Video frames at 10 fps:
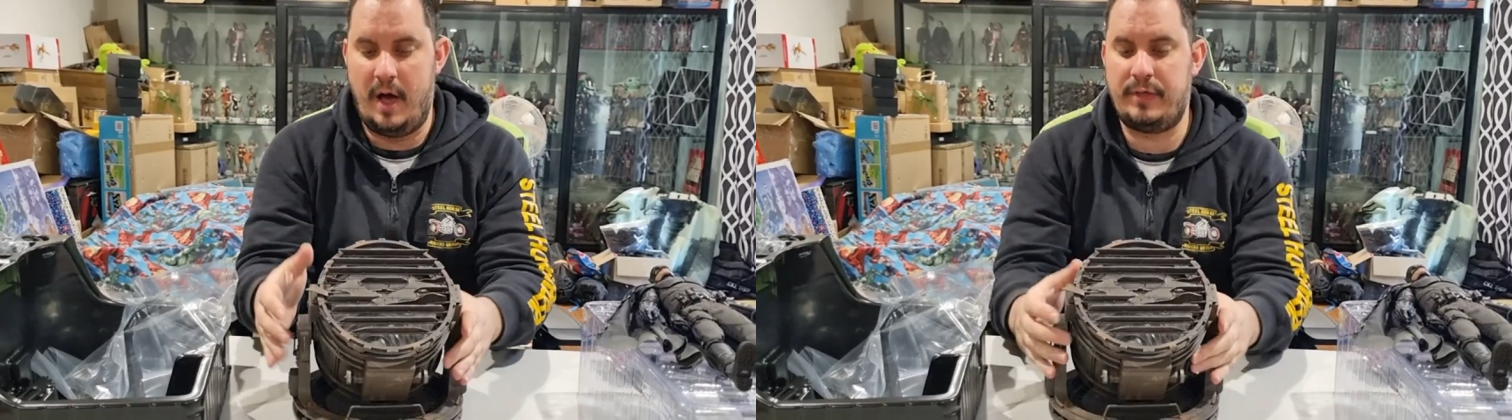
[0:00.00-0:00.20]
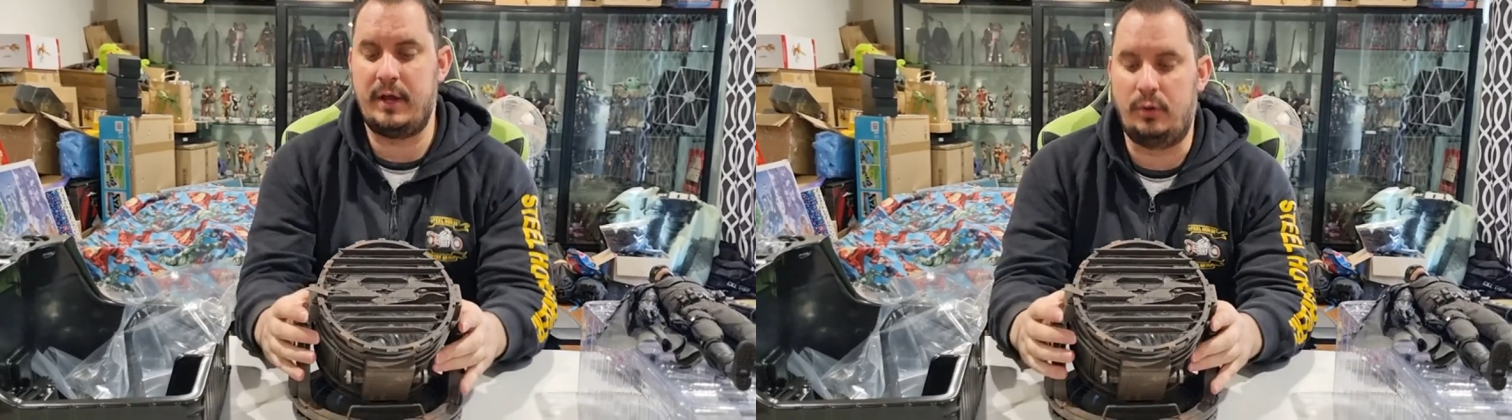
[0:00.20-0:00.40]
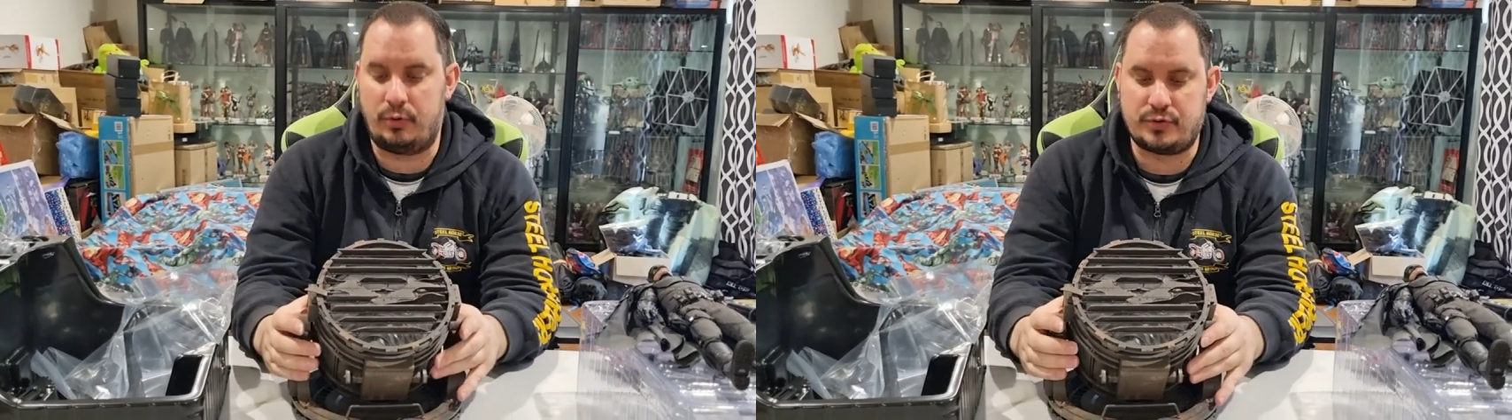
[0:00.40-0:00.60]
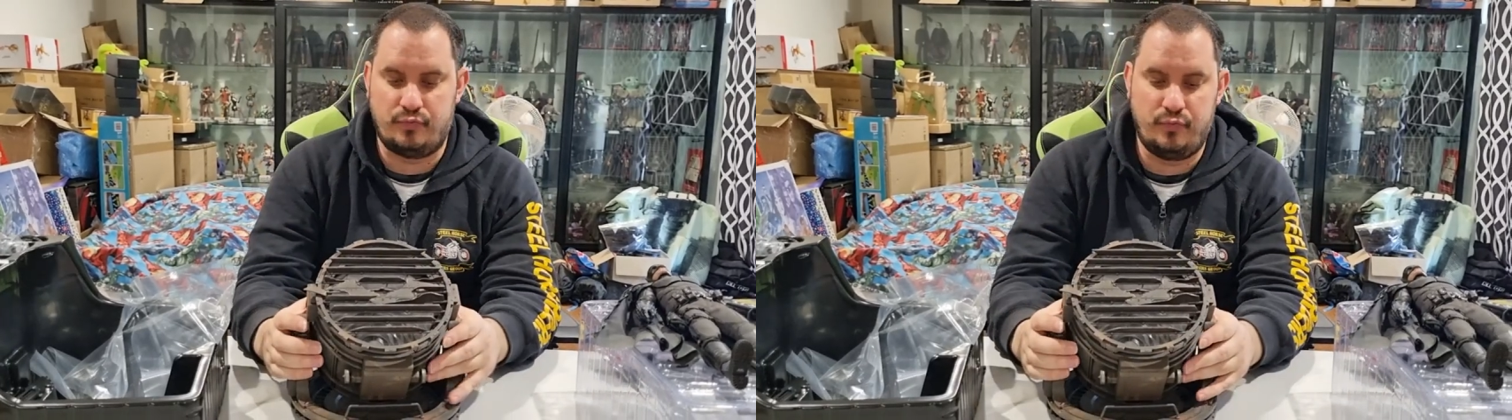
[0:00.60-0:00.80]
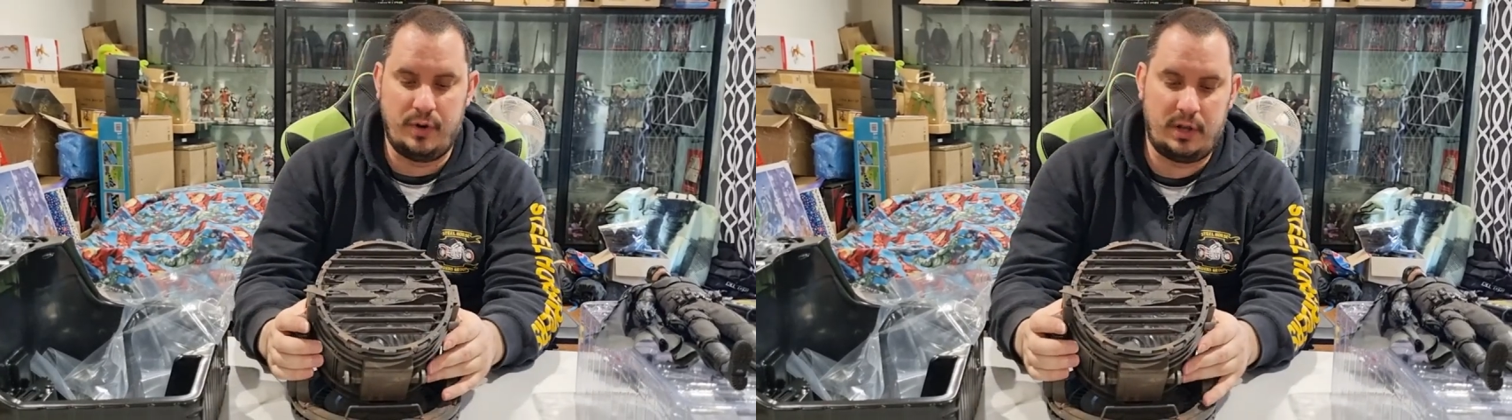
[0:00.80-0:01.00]
I think it looks
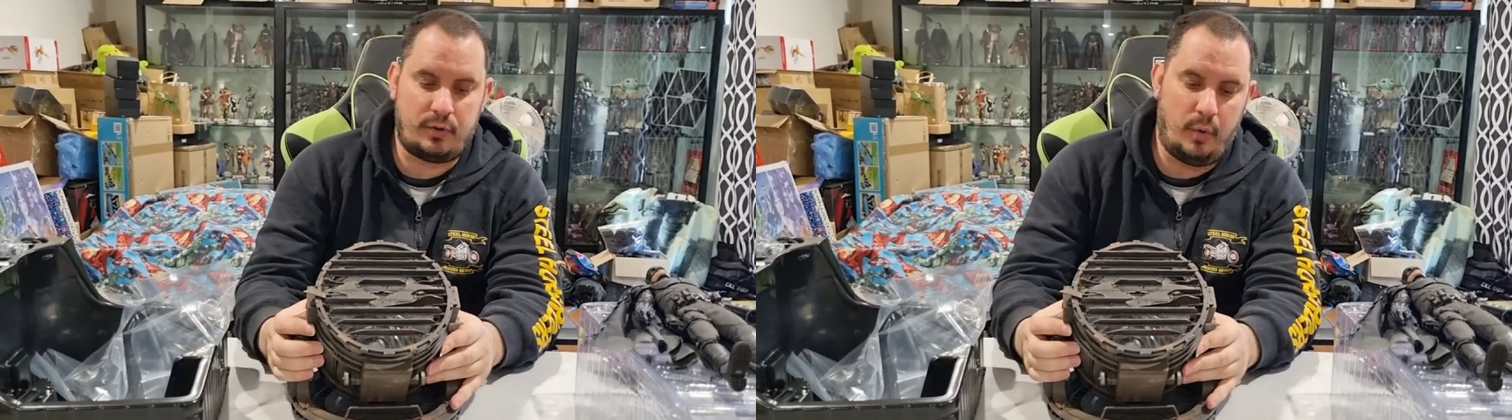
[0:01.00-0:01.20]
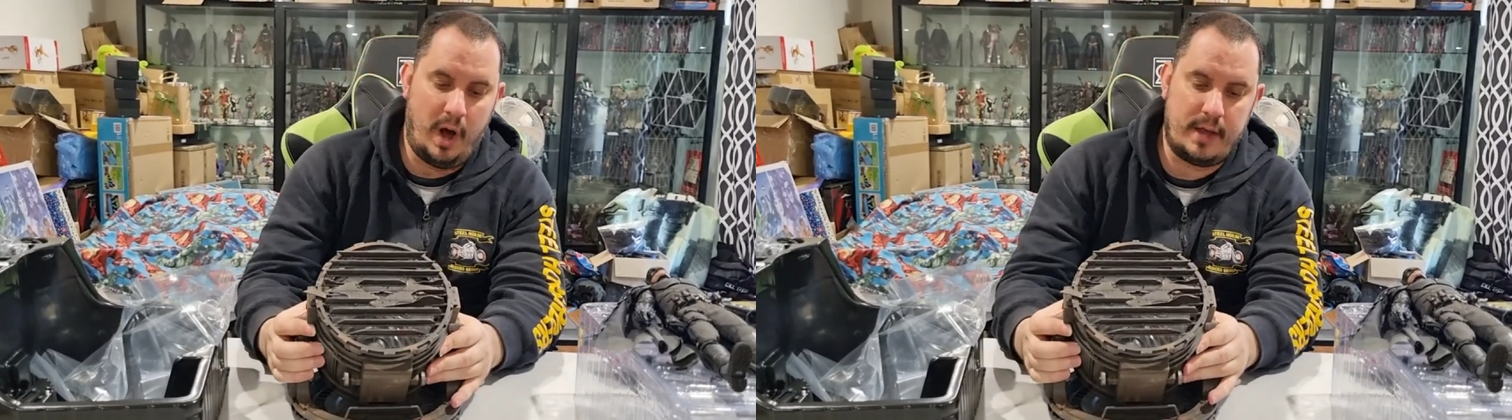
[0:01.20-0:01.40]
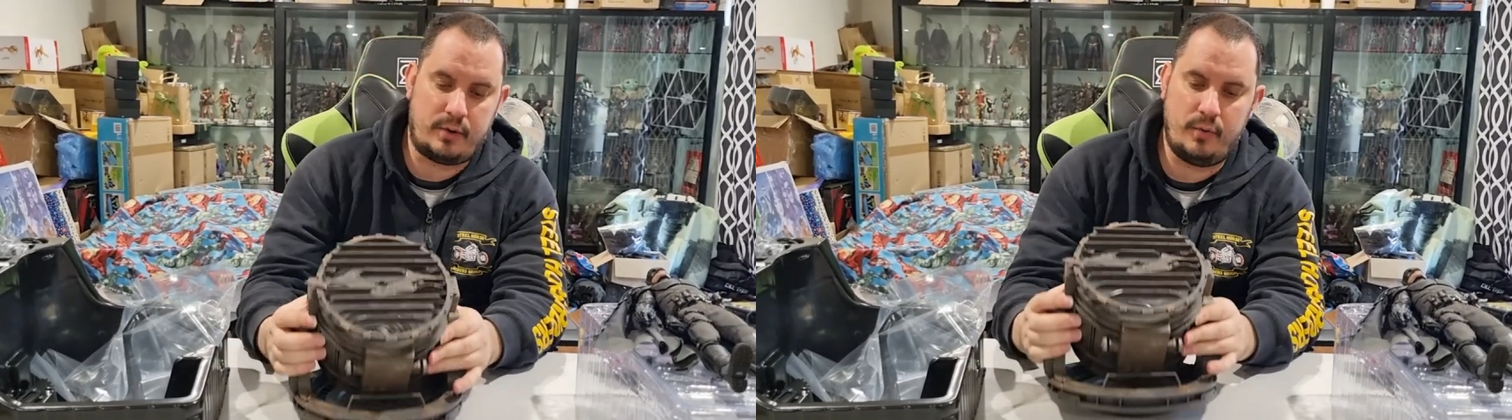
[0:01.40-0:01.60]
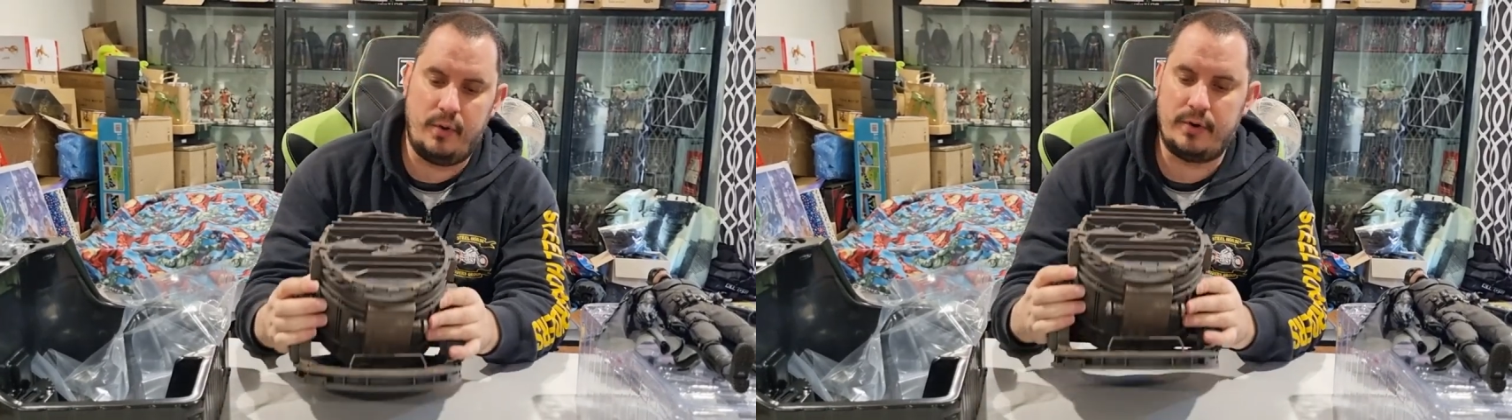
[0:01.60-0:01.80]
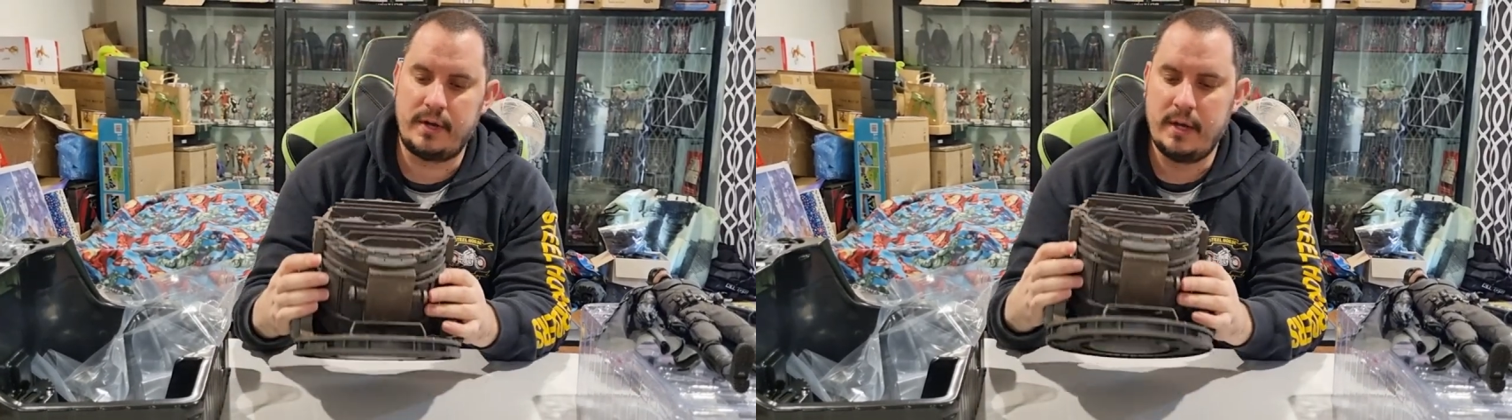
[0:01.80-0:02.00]
really quite
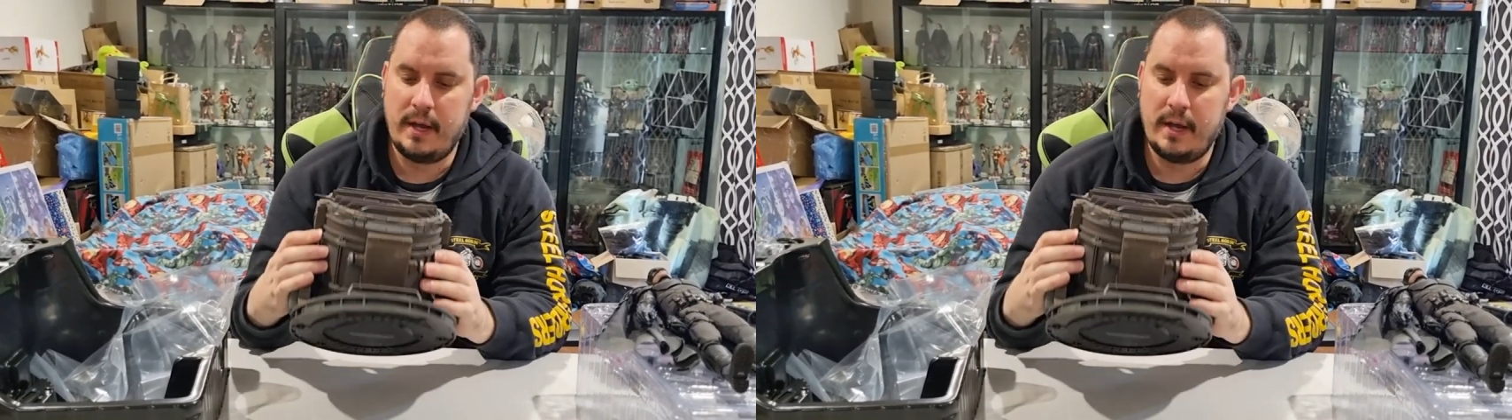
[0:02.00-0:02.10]
good.